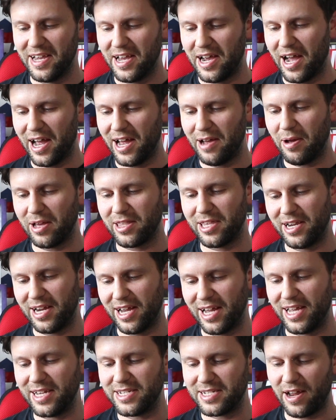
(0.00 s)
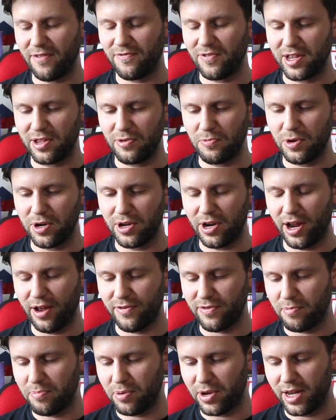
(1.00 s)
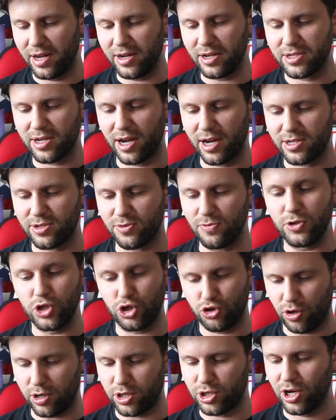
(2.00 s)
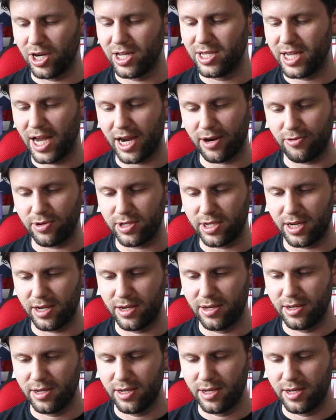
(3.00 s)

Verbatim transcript: Uh, I think that is definitely the word. I have to put that in the title. Structural integrity.